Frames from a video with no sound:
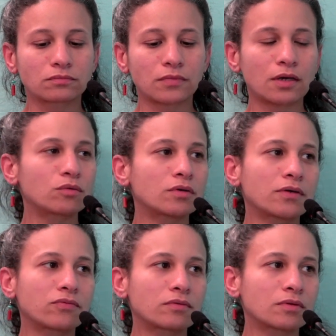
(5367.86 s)
I would
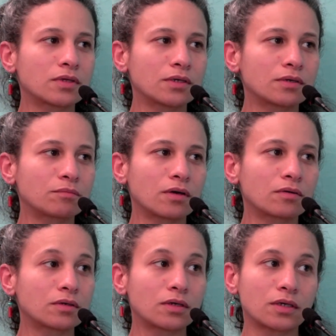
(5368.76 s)
have to think about
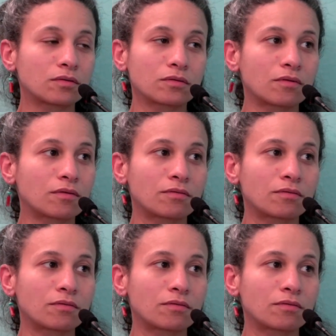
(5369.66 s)
it, I don't know.